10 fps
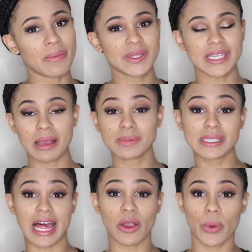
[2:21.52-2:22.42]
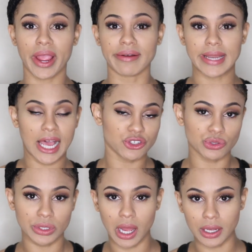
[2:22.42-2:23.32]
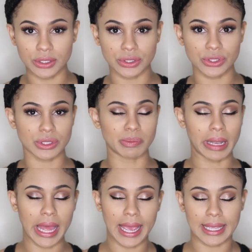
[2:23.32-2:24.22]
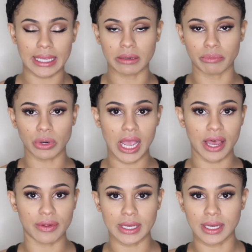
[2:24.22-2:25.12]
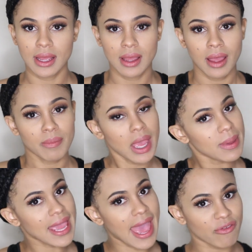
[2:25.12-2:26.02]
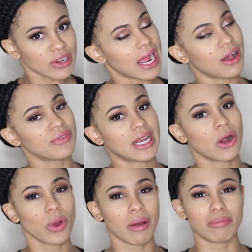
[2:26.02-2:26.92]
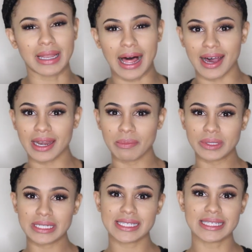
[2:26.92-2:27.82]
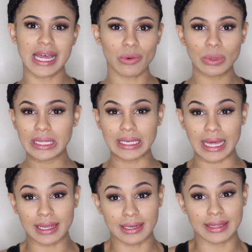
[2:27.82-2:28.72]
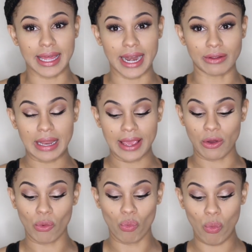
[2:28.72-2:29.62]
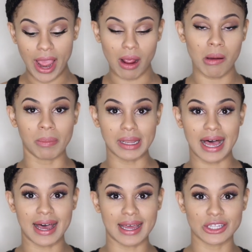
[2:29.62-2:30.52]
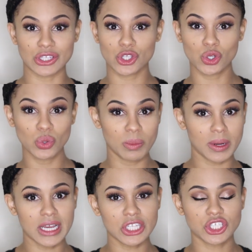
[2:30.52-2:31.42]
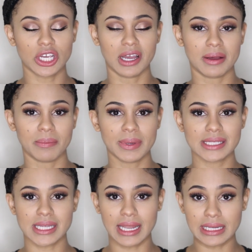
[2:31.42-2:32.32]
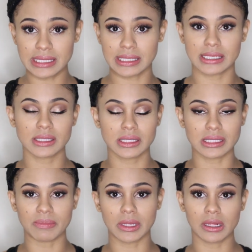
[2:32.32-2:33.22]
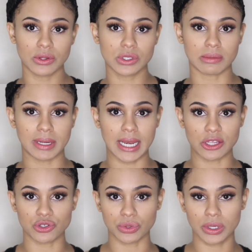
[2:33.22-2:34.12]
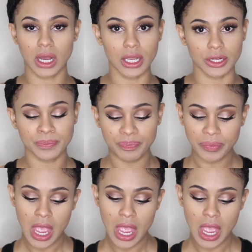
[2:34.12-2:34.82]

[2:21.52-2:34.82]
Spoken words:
I'm the type to like wear natural colors, black and brown, and maybe every now and then I'll wear blonde, but it's not really likely that I'll like wear a blonde too much because I like to stick to something closer to my natural color.